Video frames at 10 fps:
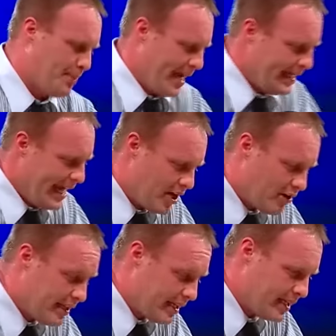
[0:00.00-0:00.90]
Bay
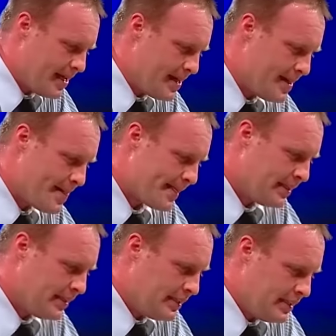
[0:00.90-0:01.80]
area.
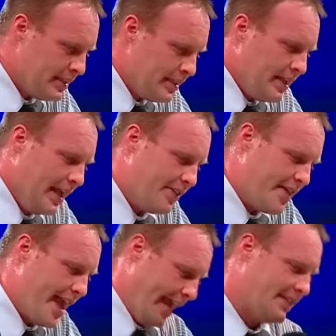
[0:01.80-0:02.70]
And
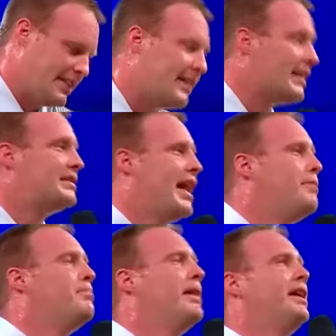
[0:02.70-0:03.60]
they did a
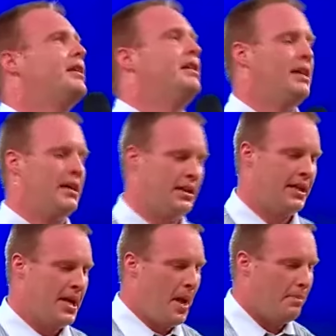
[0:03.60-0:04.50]
ten minute
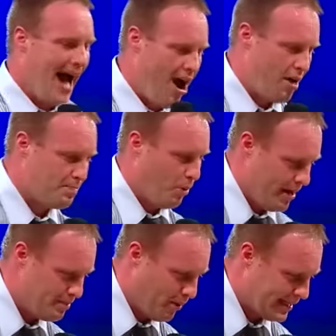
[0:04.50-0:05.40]

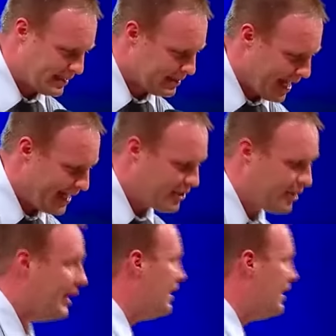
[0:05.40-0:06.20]
PowerPoint presentation